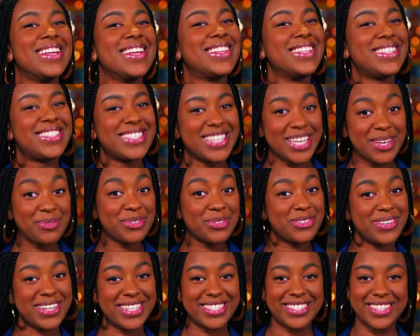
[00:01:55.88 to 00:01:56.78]
The Team
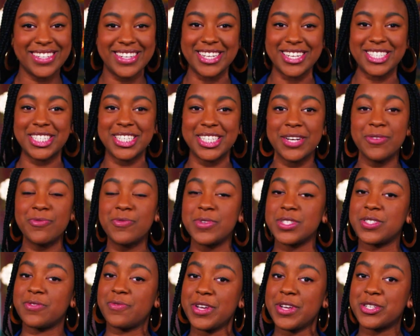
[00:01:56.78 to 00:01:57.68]
Trees initiative
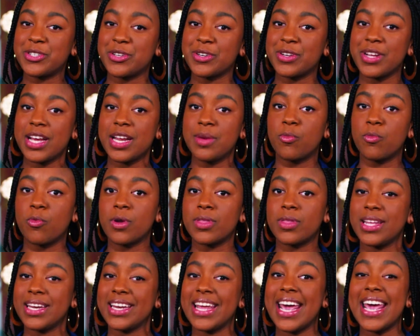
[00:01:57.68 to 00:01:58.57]
was featured in more
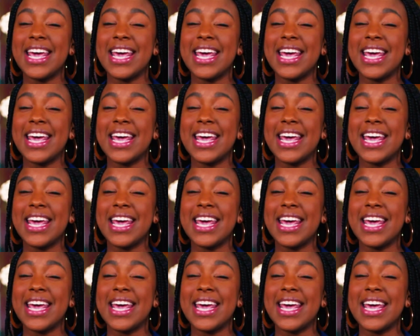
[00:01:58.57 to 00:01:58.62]
than